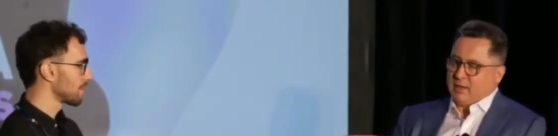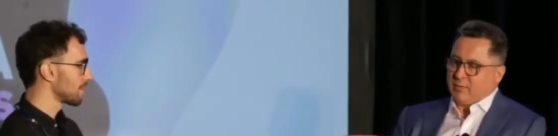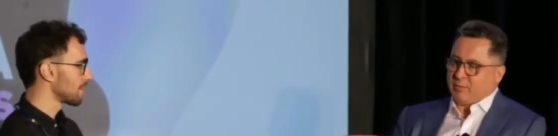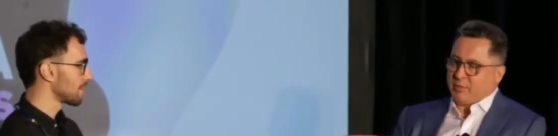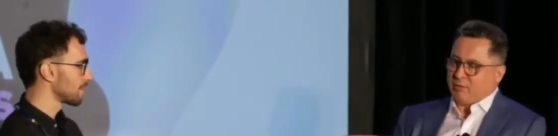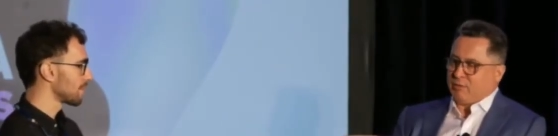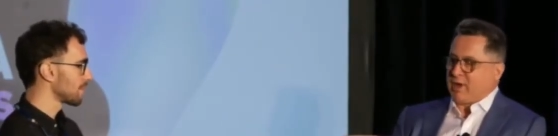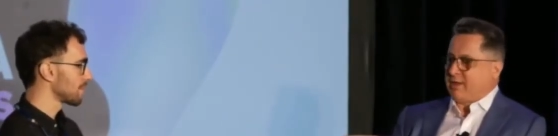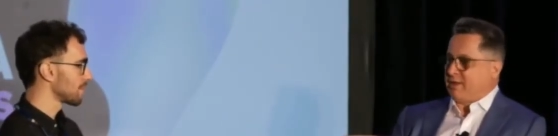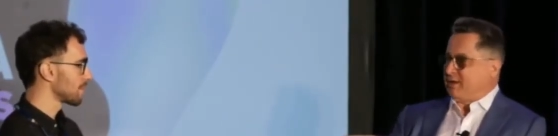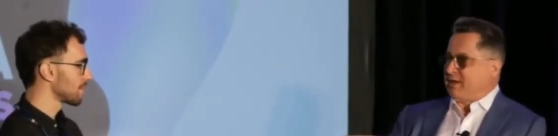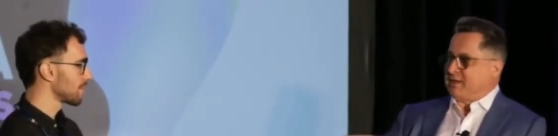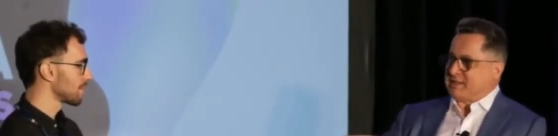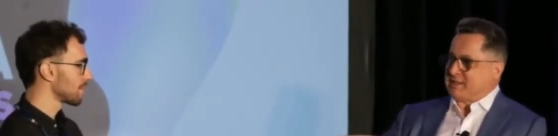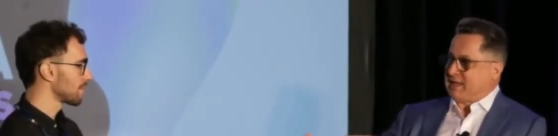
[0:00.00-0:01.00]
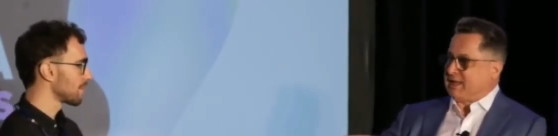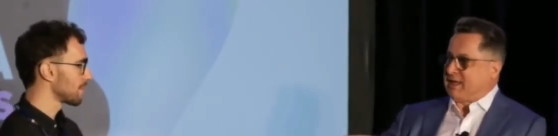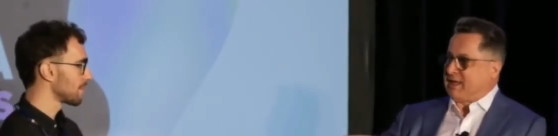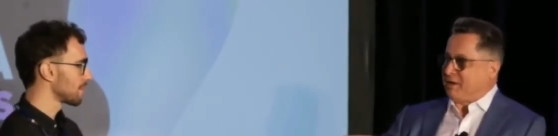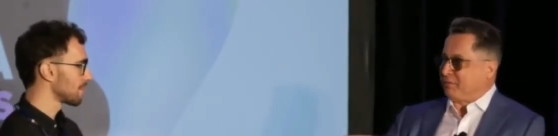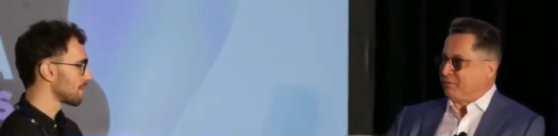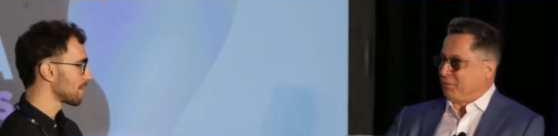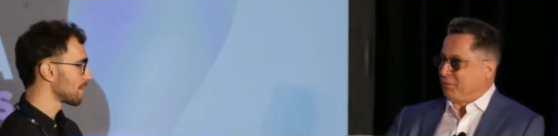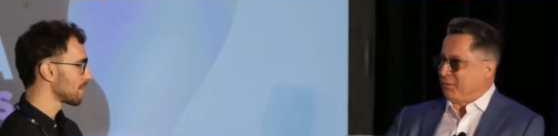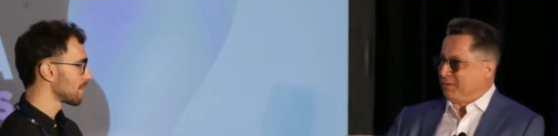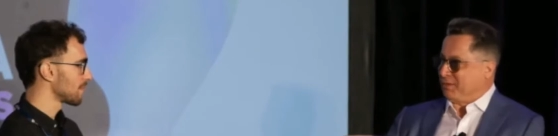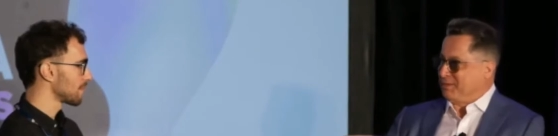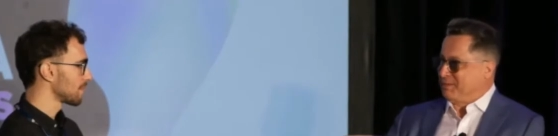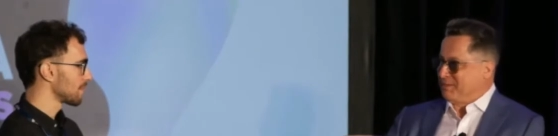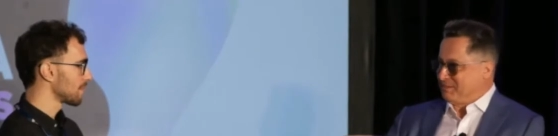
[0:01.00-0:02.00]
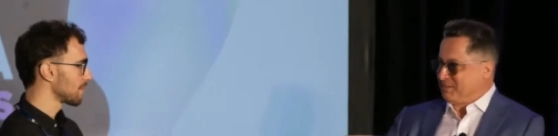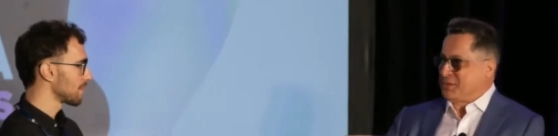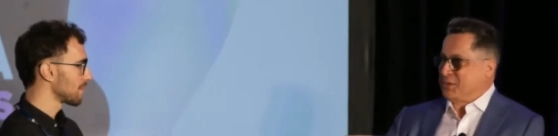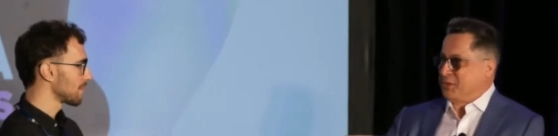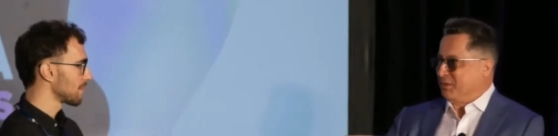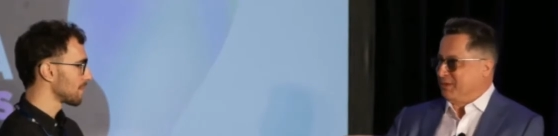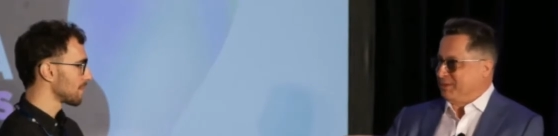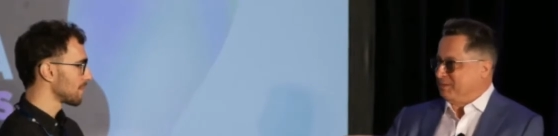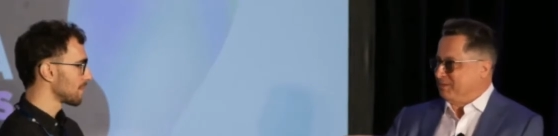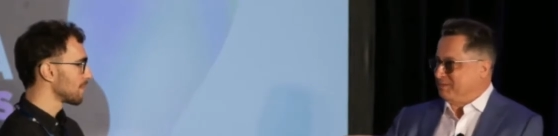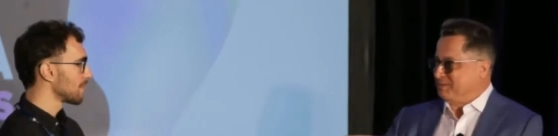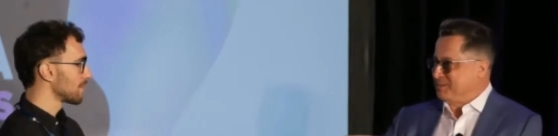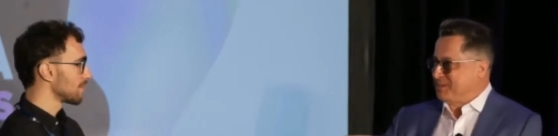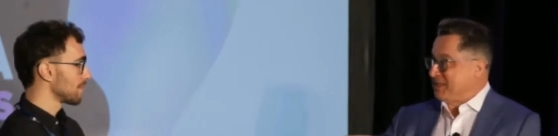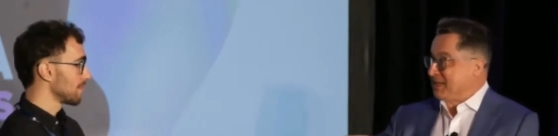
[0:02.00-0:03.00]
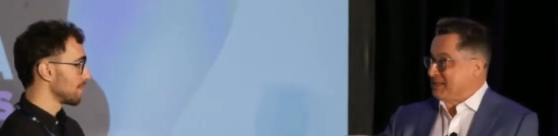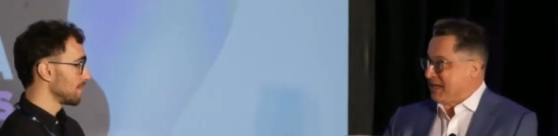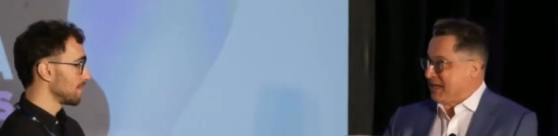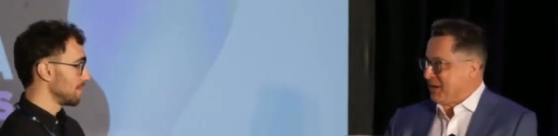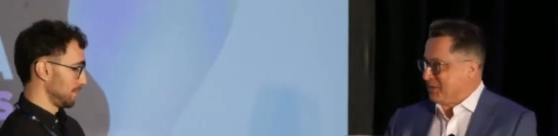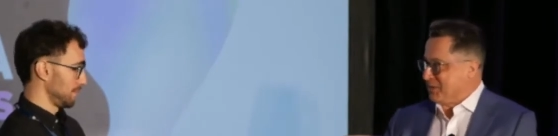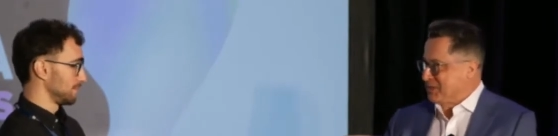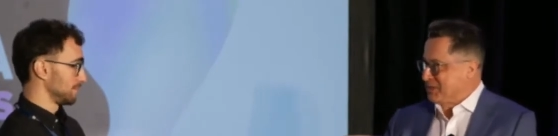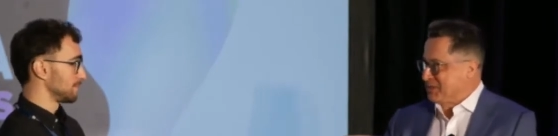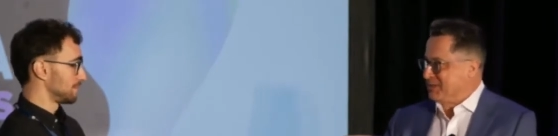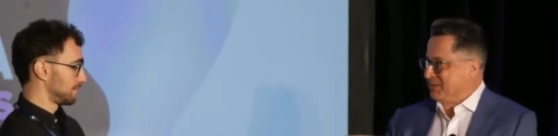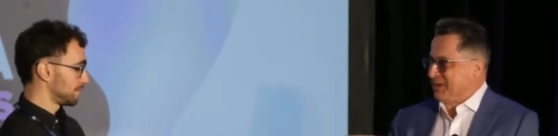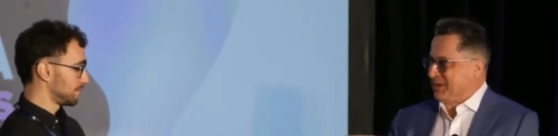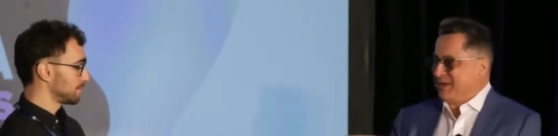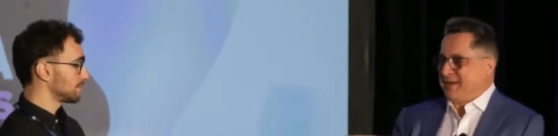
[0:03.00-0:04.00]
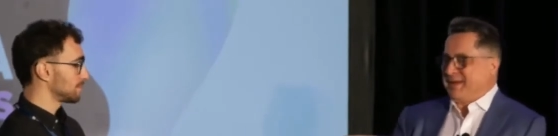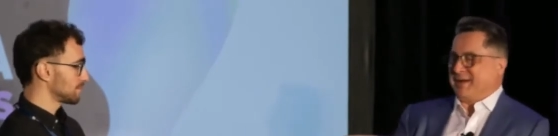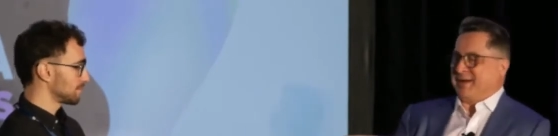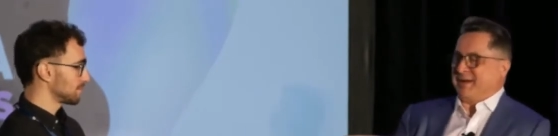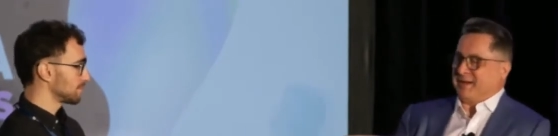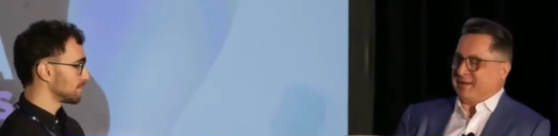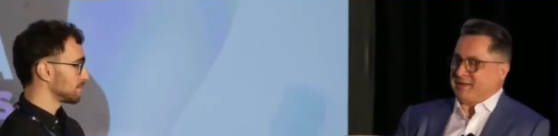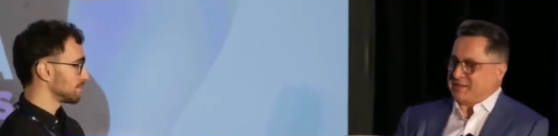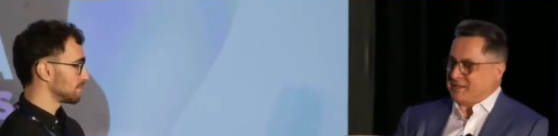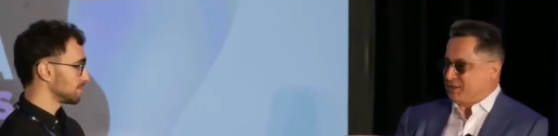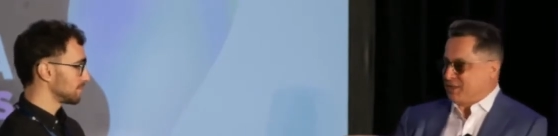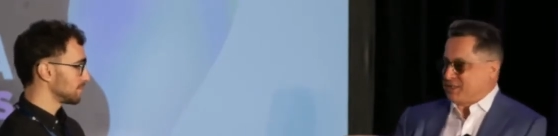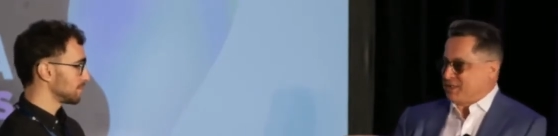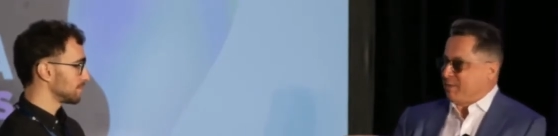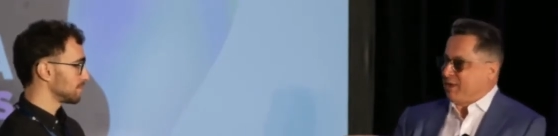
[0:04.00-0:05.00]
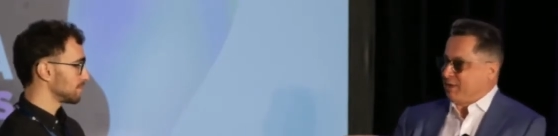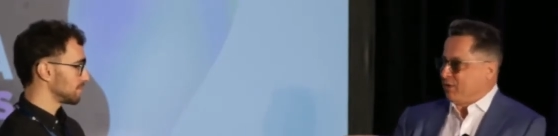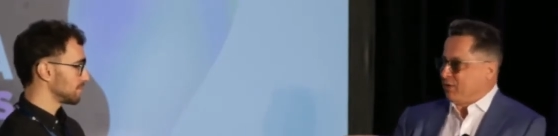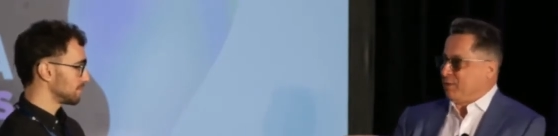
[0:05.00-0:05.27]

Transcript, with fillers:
Speaker 1: But rather than extend out for two to six hours, uh, uh, this is just about 30